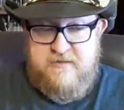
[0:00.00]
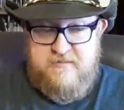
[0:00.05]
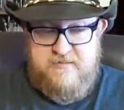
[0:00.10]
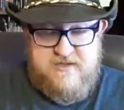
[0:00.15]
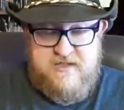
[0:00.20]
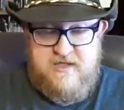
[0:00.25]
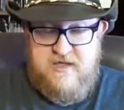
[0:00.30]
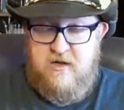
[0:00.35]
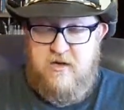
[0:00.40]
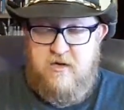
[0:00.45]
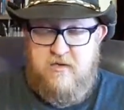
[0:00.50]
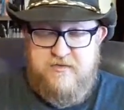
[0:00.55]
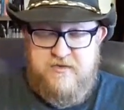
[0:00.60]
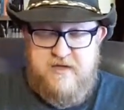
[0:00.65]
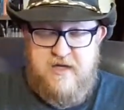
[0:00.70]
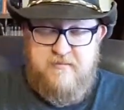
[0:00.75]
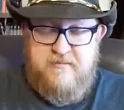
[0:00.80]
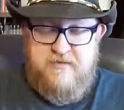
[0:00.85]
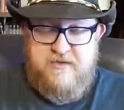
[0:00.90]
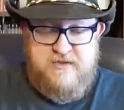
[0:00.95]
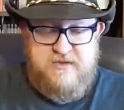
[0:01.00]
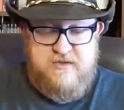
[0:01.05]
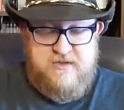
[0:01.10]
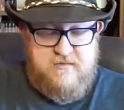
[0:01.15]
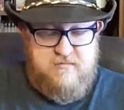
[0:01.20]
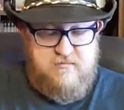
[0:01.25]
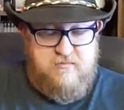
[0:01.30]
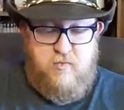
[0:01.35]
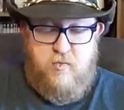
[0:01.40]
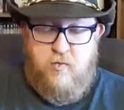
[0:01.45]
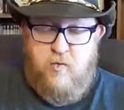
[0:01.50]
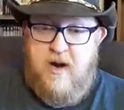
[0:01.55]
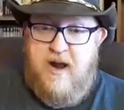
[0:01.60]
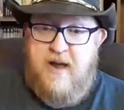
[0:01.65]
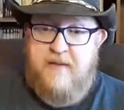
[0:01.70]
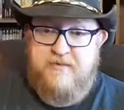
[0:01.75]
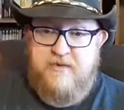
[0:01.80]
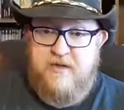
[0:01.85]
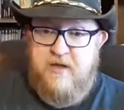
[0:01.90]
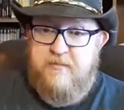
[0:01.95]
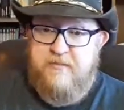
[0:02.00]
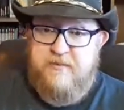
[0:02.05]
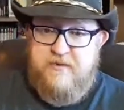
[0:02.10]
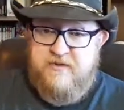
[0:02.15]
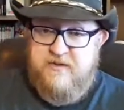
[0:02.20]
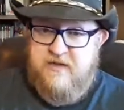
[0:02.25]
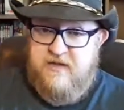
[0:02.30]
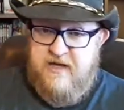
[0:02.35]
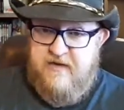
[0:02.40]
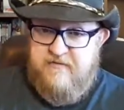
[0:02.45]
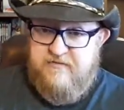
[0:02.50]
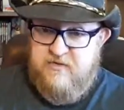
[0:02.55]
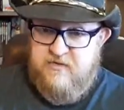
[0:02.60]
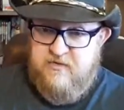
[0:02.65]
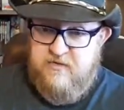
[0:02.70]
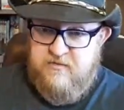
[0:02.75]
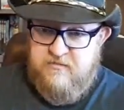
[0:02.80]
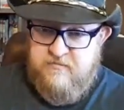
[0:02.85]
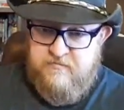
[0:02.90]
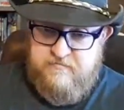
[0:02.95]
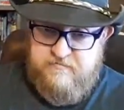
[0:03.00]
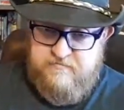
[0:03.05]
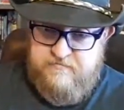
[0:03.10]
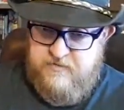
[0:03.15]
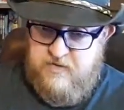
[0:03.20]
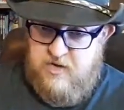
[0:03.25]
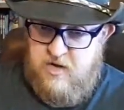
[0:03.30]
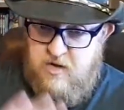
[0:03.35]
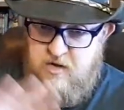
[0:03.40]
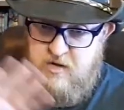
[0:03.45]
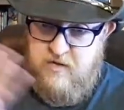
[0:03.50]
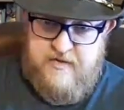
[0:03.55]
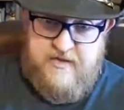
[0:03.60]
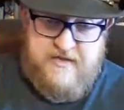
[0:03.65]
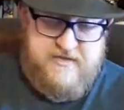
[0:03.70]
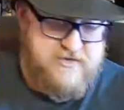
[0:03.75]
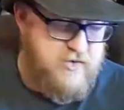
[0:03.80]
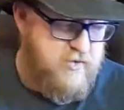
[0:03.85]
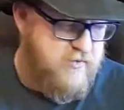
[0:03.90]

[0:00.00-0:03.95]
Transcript: themselves, I'm just wrapped up until after all of that's